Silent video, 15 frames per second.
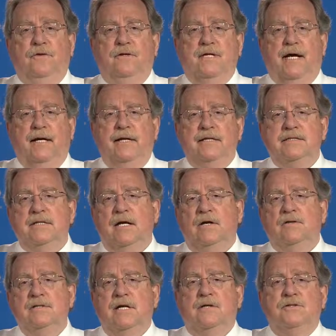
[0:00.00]
the tiny
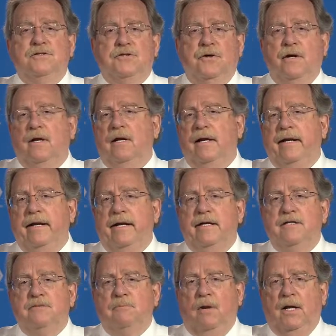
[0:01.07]
cells that are circulating in
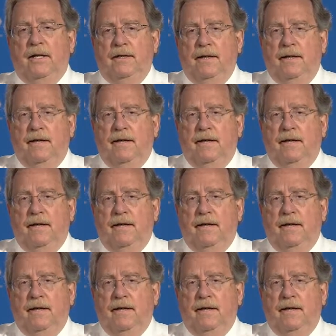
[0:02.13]
its blood.